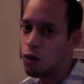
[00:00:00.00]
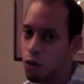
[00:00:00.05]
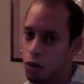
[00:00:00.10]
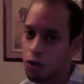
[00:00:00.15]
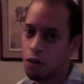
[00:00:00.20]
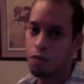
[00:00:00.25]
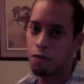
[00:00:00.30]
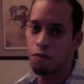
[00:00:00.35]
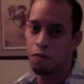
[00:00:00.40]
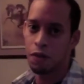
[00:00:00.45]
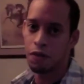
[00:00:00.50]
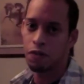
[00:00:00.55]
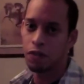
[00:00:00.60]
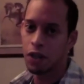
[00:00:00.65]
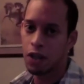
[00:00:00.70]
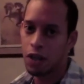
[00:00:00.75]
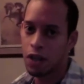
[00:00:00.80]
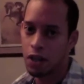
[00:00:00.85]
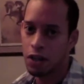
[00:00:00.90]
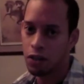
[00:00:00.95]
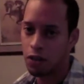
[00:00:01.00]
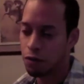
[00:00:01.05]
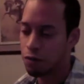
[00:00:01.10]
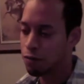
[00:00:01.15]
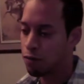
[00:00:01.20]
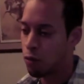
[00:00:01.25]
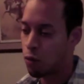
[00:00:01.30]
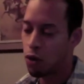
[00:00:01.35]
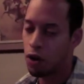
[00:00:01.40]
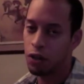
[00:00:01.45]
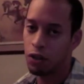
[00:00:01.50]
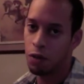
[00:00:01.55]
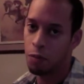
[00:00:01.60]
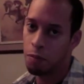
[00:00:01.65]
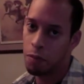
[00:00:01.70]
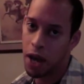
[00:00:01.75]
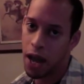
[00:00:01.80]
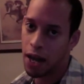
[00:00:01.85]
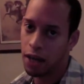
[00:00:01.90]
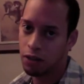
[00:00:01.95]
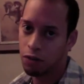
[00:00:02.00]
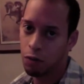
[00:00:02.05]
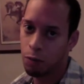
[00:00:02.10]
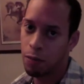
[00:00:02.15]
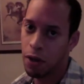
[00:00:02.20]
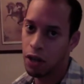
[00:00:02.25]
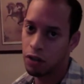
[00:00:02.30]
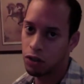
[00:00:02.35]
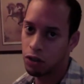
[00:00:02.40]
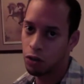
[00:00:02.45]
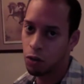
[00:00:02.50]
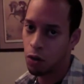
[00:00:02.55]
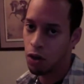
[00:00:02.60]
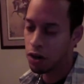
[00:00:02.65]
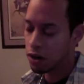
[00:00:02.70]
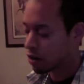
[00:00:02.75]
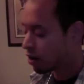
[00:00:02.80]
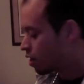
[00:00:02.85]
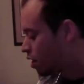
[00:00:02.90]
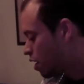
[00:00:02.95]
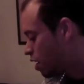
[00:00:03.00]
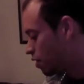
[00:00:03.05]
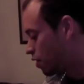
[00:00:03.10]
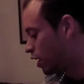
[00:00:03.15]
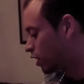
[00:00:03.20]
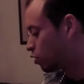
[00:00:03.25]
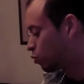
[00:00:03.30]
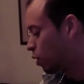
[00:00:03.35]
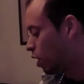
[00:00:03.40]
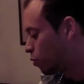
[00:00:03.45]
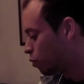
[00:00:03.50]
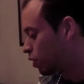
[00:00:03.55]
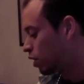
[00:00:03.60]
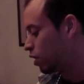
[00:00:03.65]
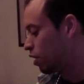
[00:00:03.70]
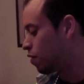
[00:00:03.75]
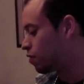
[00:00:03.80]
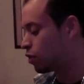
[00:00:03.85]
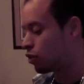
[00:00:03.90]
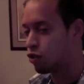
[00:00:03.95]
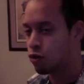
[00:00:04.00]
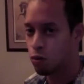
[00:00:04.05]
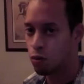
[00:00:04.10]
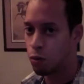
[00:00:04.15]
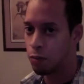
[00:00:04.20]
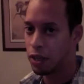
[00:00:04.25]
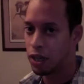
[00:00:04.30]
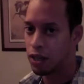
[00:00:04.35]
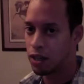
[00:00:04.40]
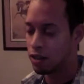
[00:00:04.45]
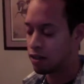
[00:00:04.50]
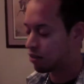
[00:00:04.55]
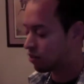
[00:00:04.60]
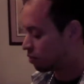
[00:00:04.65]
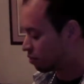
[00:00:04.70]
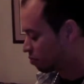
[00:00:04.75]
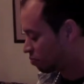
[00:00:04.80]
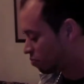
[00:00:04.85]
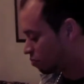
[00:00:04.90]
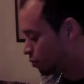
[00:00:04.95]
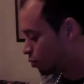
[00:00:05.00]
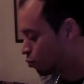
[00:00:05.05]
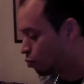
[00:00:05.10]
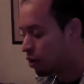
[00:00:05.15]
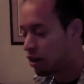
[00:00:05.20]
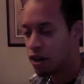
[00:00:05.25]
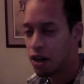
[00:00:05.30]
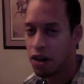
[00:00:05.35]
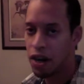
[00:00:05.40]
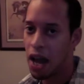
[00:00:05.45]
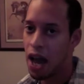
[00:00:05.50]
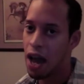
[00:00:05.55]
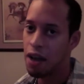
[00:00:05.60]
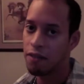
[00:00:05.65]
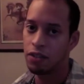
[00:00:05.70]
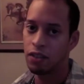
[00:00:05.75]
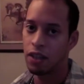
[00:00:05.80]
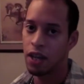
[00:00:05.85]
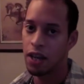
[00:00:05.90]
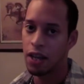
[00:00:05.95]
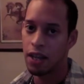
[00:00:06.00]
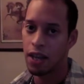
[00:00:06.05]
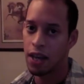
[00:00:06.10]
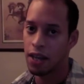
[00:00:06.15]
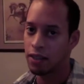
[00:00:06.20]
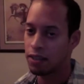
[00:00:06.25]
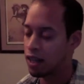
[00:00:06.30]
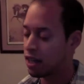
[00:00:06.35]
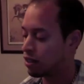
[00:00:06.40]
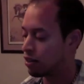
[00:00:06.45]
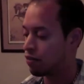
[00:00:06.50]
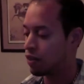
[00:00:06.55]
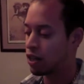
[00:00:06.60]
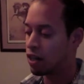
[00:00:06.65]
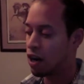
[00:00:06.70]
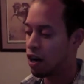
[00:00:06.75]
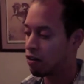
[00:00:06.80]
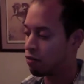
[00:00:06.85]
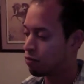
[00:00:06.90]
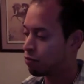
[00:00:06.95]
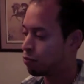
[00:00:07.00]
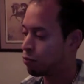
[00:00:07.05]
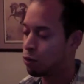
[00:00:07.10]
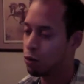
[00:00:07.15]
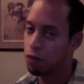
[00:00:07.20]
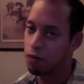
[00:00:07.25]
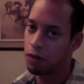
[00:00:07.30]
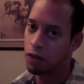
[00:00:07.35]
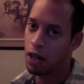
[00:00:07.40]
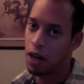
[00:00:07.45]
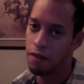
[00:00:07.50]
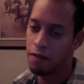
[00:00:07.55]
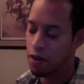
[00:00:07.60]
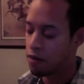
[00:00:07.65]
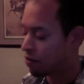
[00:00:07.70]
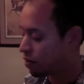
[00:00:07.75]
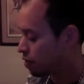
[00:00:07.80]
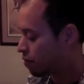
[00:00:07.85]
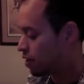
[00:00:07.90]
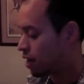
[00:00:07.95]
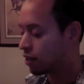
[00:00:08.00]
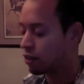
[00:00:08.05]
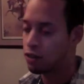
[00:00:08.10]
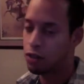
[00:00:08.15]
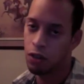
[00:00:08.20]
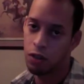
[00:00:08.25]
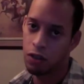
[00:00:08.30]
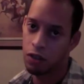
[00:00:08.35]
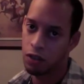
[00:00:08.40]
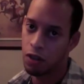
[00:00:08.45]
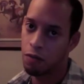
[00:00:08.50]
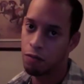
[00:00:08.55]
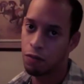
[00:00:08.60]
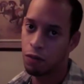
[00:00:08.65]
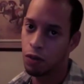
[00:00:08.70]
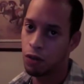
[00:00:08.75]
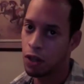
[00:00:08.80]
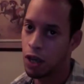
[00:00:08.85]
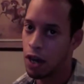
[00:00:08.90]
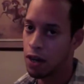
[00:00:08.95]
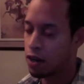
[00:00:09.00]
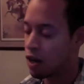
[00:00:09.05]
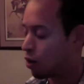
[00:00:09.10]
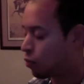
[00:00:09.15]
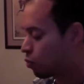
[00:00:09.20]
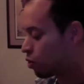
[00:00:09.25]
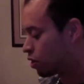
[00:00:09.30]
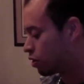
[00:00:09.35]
250 to 400 max foot-pounds of torque. That's why I really love this tool, because you run it on half setting and it takes everything off beautifully. I've never even had to turn this on full yet, not